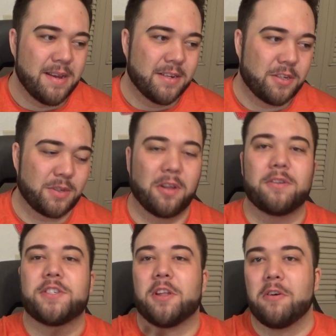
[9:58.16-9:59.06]
So it's a little
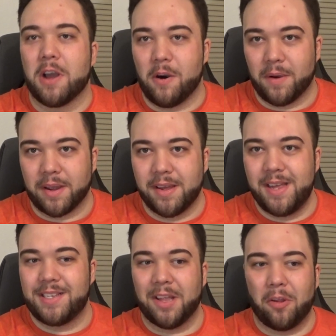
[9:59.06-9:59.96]
slow going.
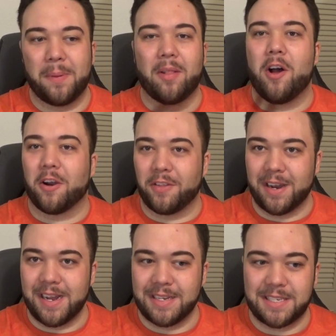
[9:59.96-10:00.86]
It's a little bit longer than it
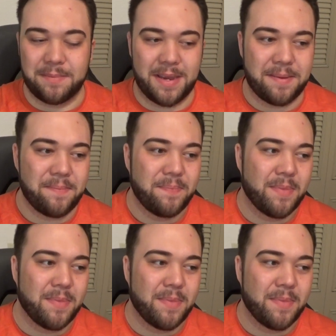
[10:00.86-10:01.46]
needs to be.